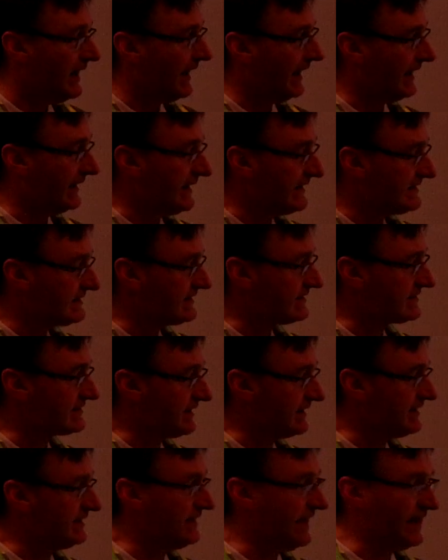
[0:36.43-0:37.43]
And that's just
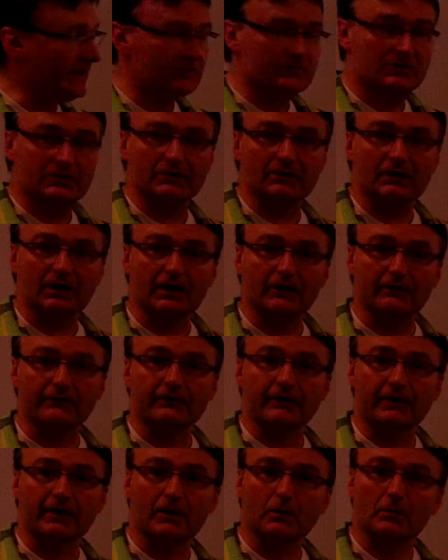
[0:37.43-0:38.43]
the nature
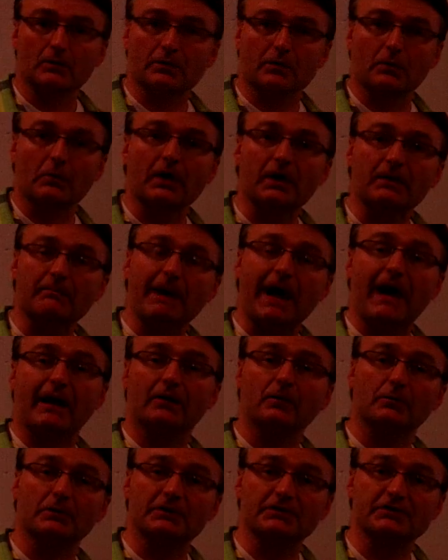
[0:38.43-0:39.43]
of the way
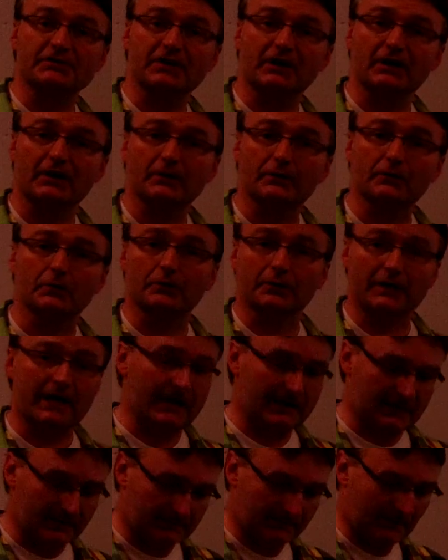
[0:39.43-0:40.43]
matter was
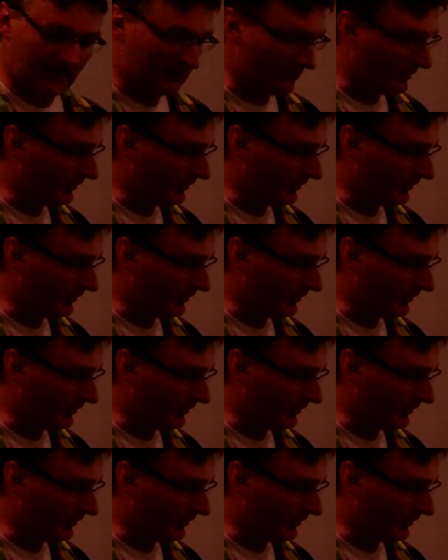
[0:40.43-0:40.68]
created, and